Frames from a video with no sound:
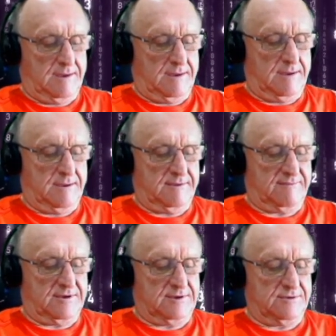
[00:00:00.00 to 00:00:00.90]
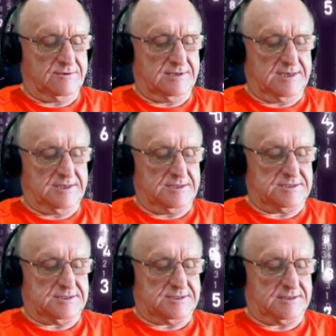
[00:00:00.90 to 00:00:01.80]
Uh, they've got a
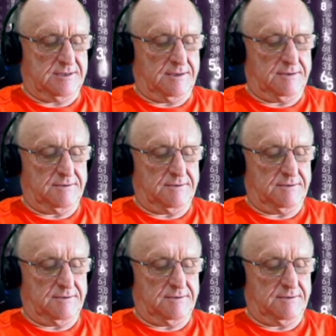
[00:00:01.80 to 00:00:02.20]
nucleus.